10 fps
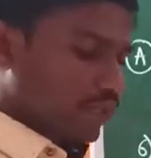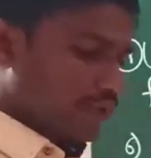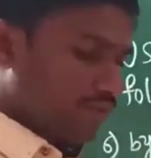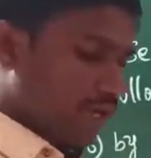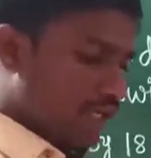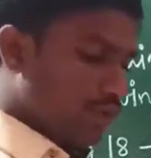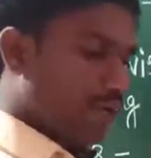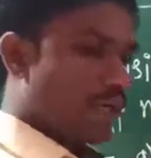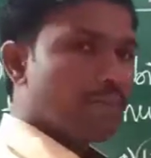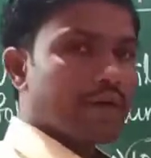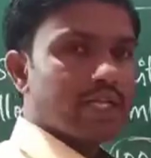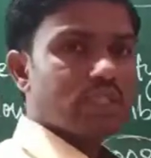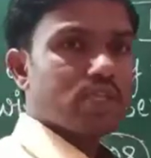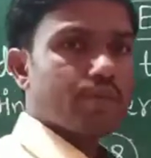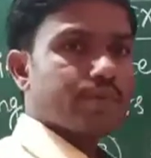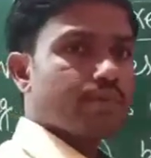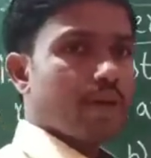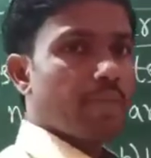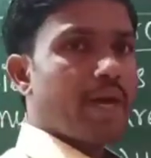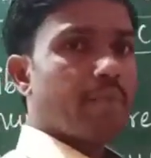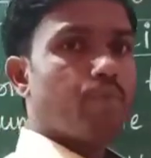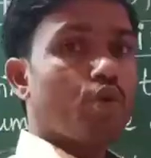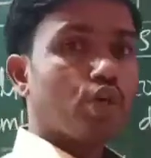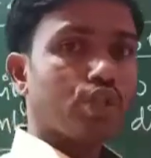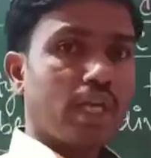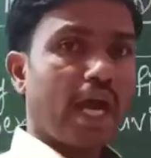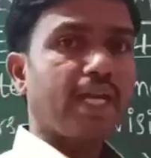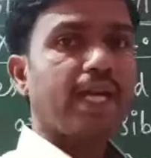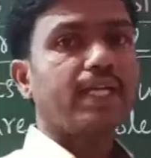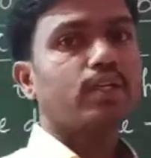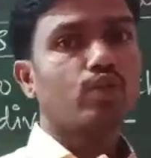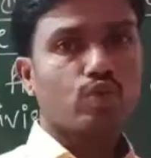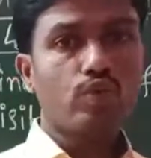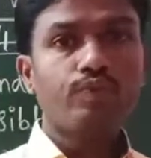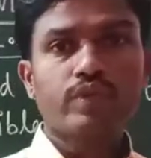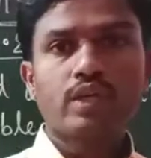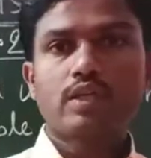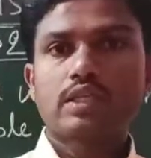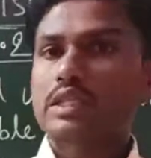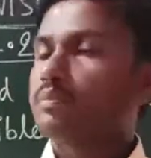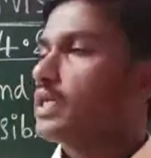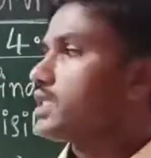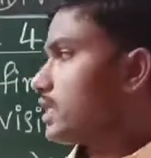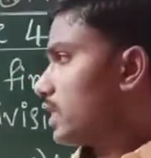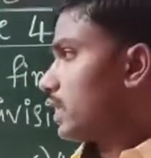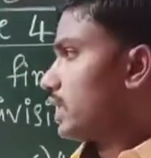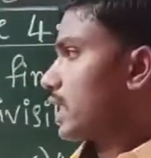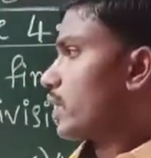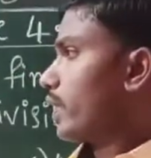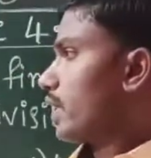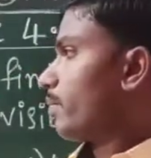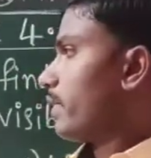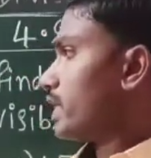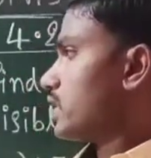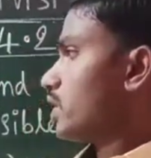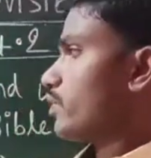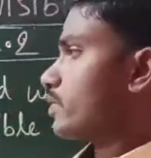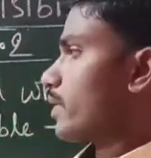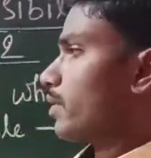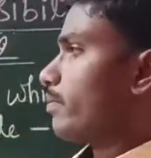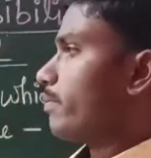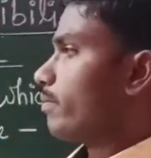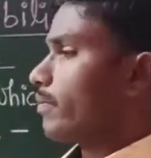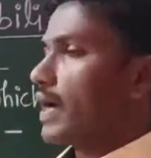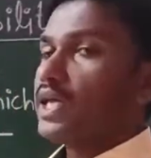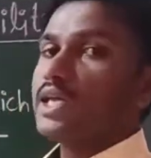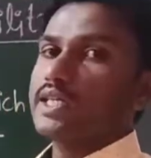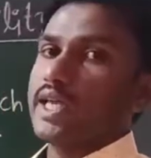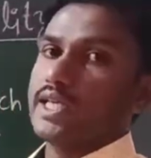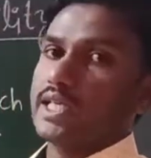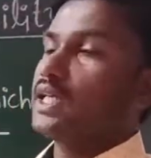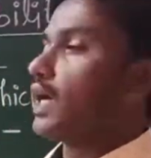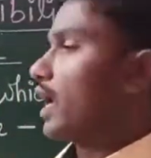if the given number is divisible by both 9 and 2, means the given number is divisible by 18